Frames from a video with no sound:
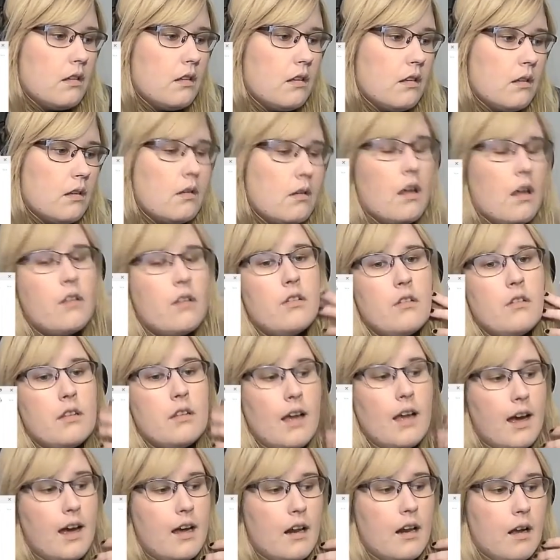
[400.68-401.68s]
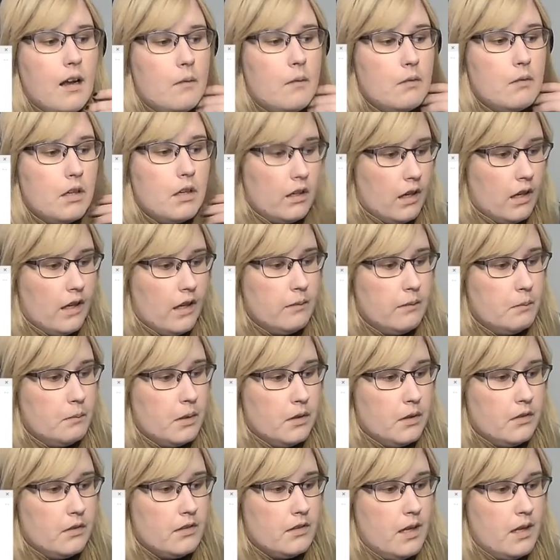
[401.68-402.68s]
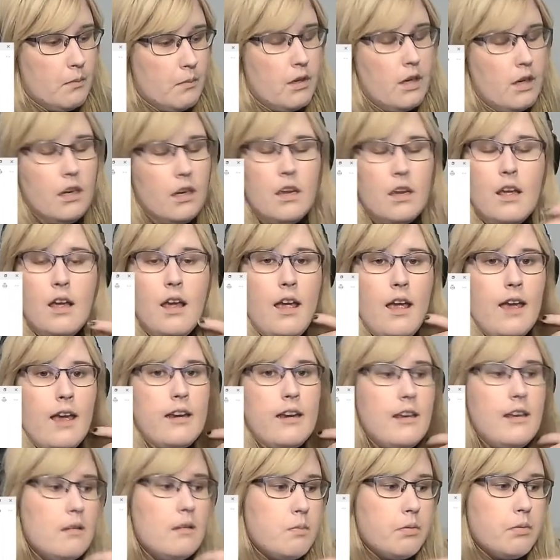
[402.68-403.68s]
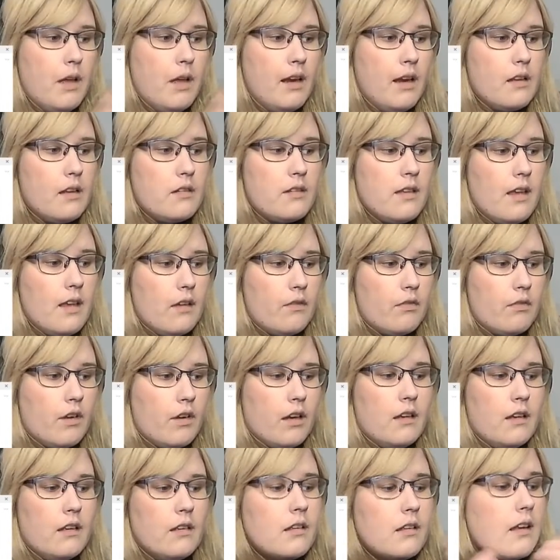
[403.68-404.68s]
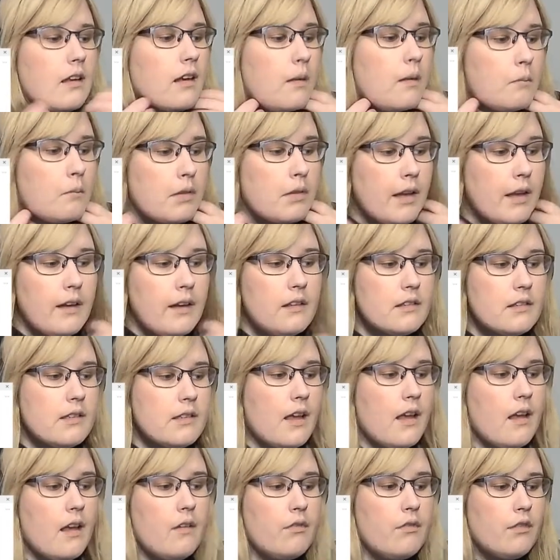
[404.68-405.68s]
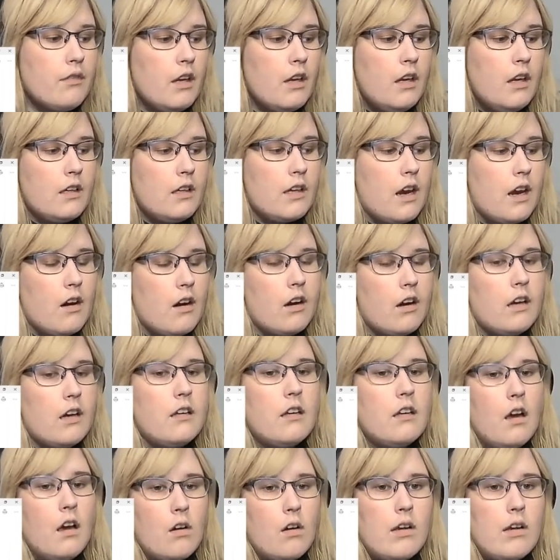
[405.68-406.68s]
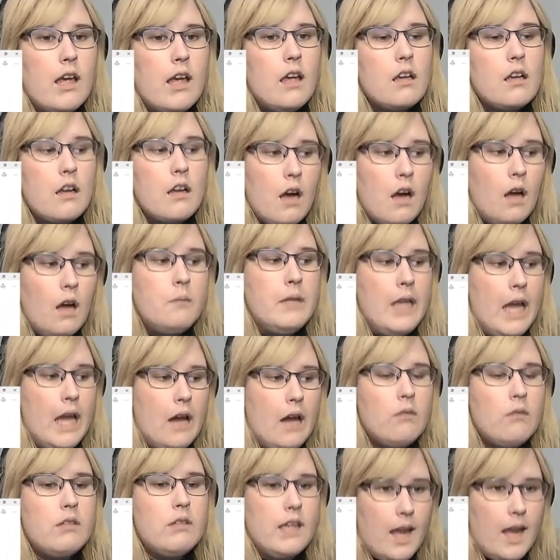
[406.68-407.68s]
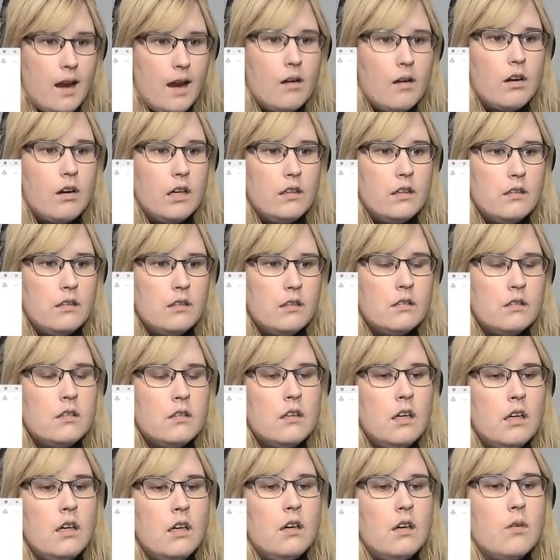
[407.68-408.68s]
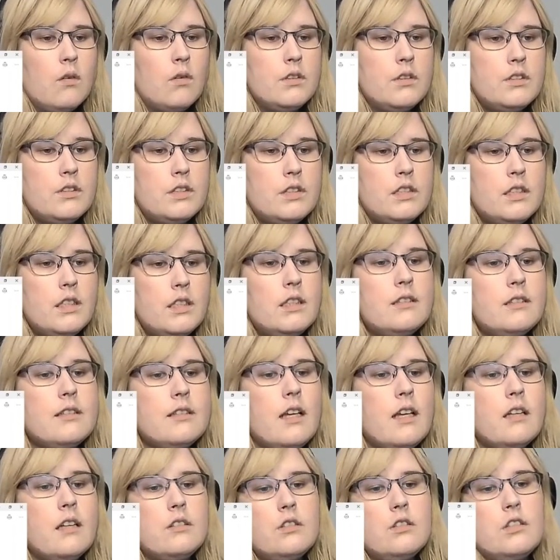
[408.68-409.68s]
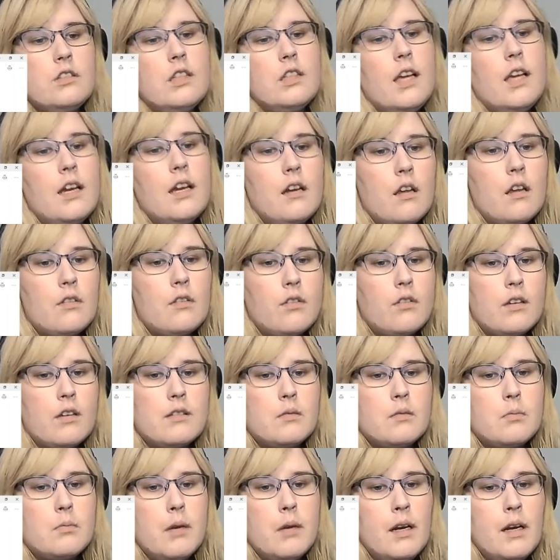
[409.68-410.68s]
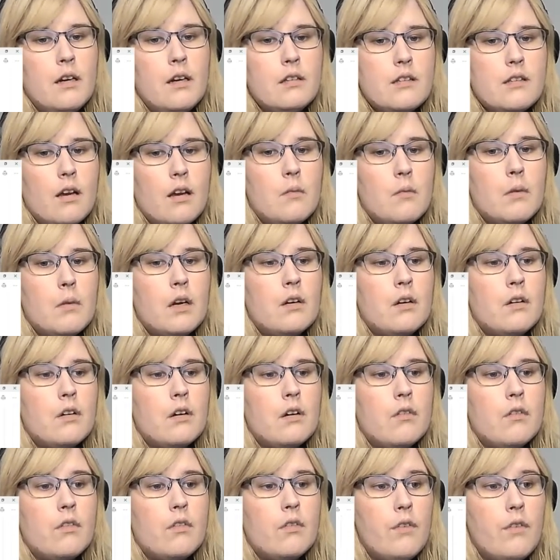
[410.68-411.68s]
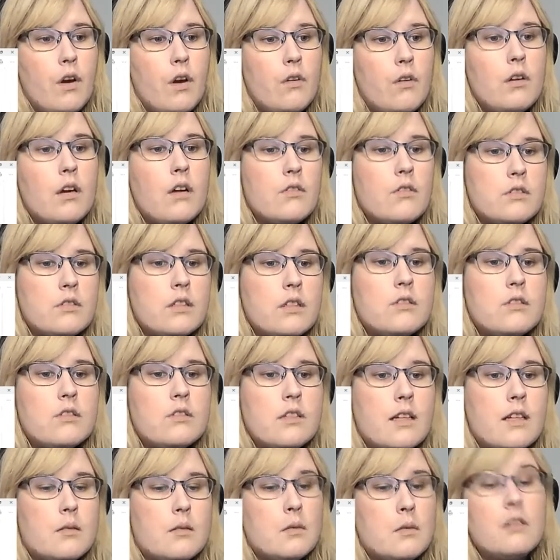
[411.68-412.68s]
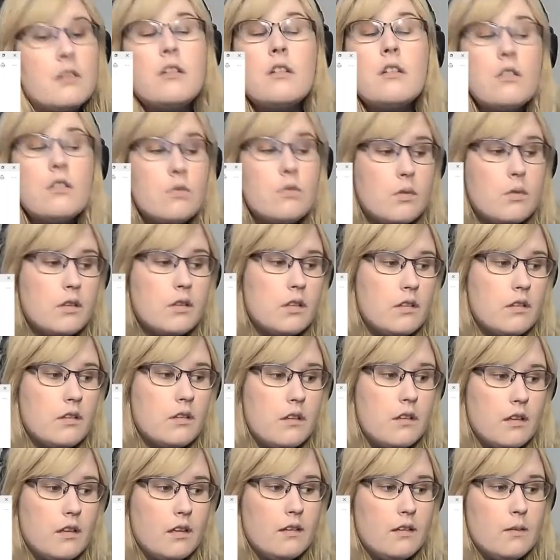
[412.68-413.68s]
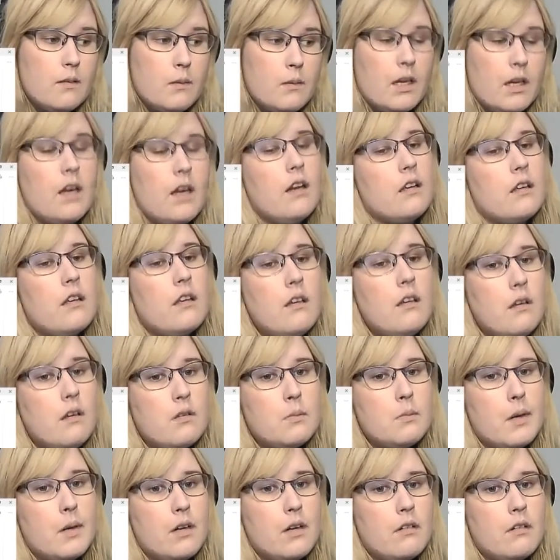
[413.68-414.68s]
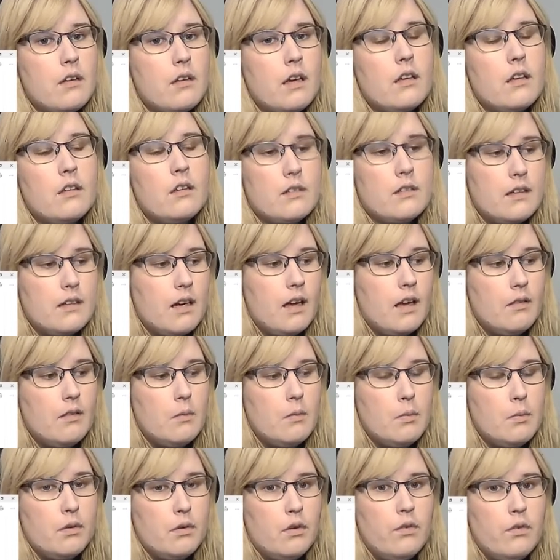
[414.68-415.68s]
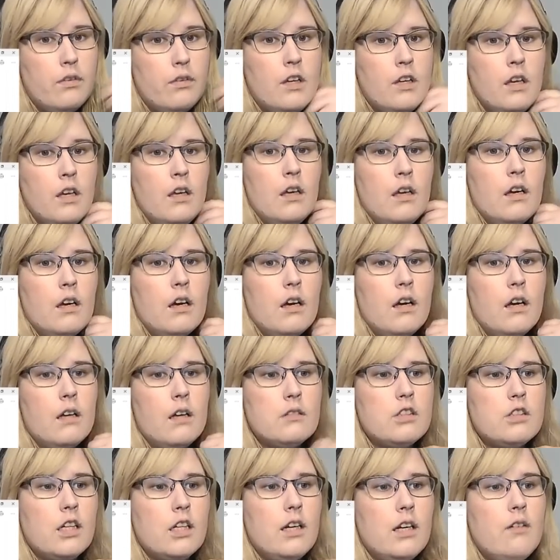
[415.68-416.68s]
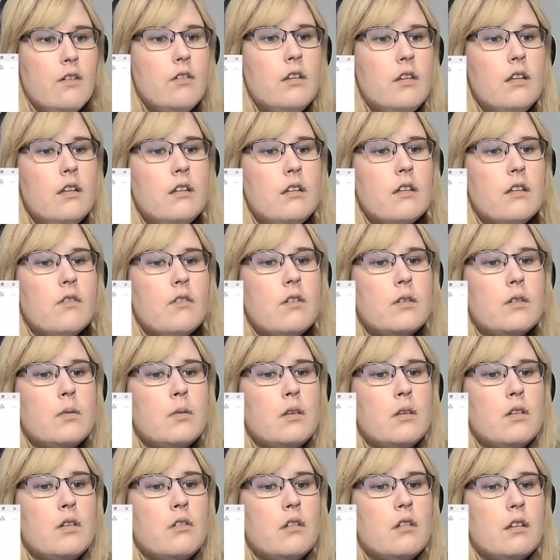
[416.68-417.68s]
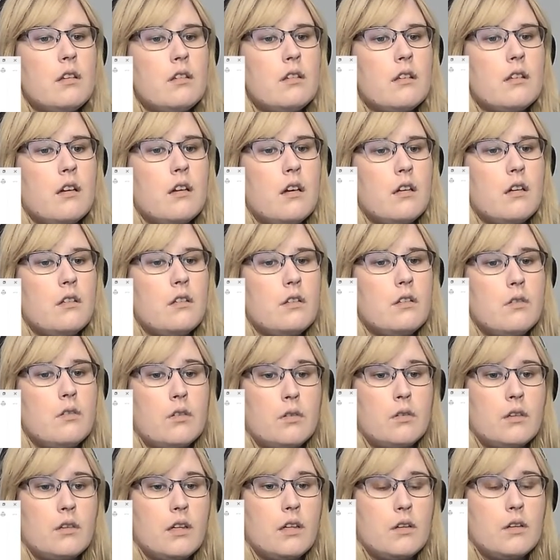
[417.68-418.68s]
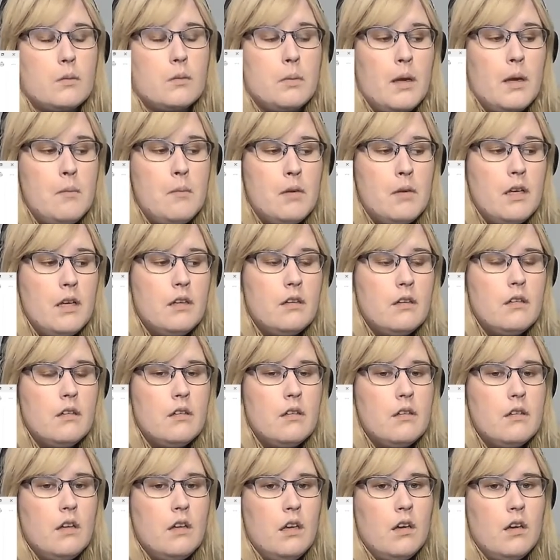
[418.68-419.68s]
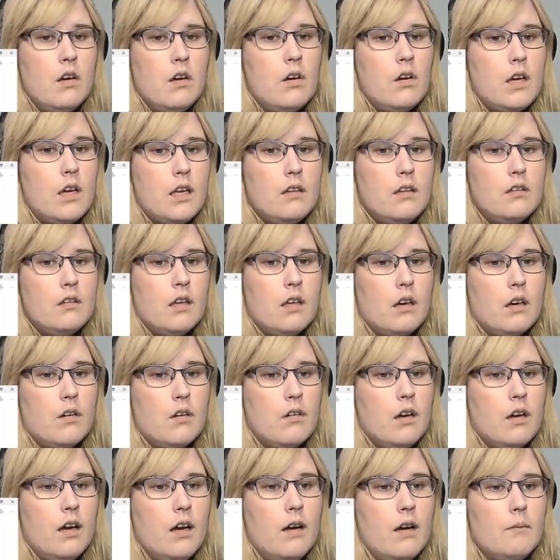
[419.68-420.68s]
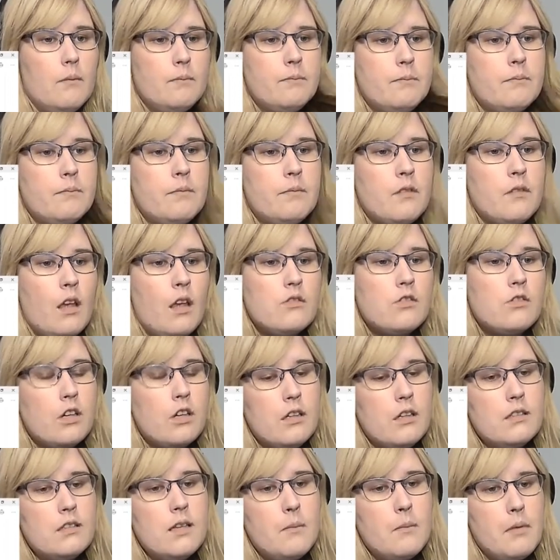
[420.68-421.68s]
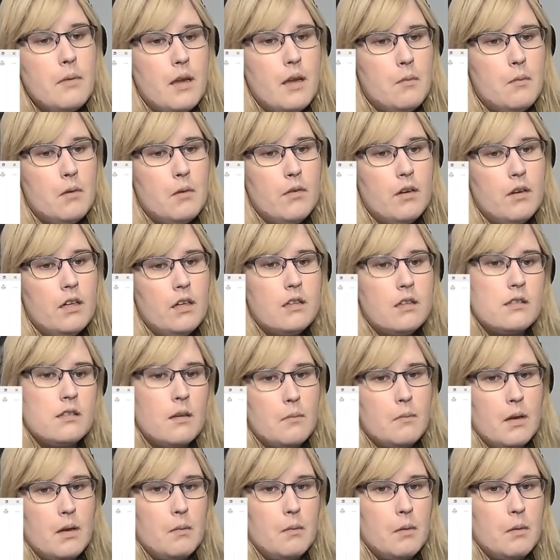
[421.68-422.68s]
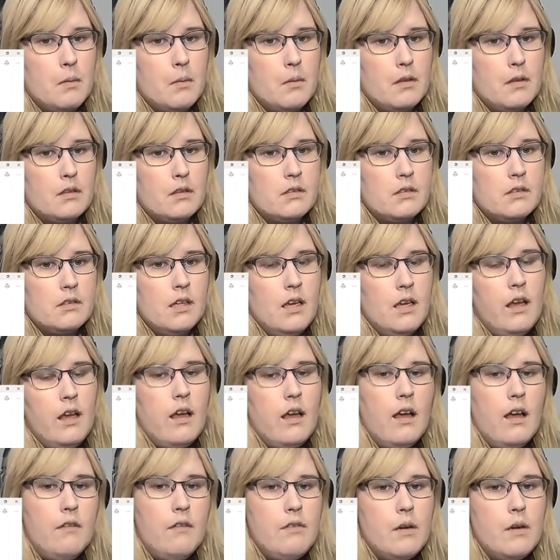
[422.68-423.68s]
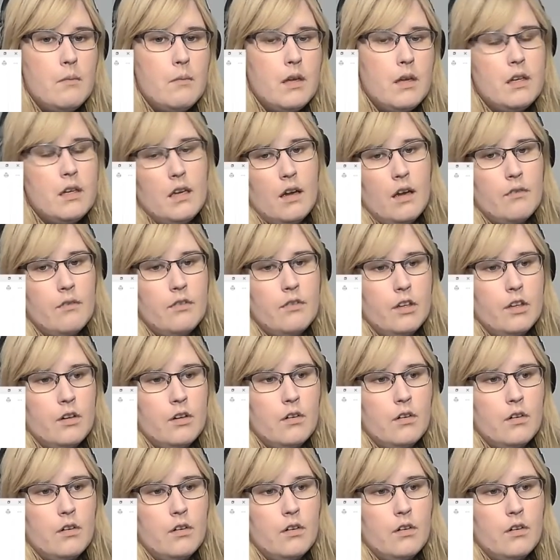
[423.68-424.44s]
Other than that, I'm going to go ahead and bill you separate. And he's playing it safe, right? He's like, I'm playing it safe, Karen. Okay, calm down, Karen. When she said she hadn't authorized repairs, I reminded her over the phone, conversation, text message, which he's a mechanic, he knows better than that. He's going to have the proof. Tried everything to convince me to release the car to her without her payment. Okay, no. Johnny's not paying my rent. He's not paying my bills. F him and F you.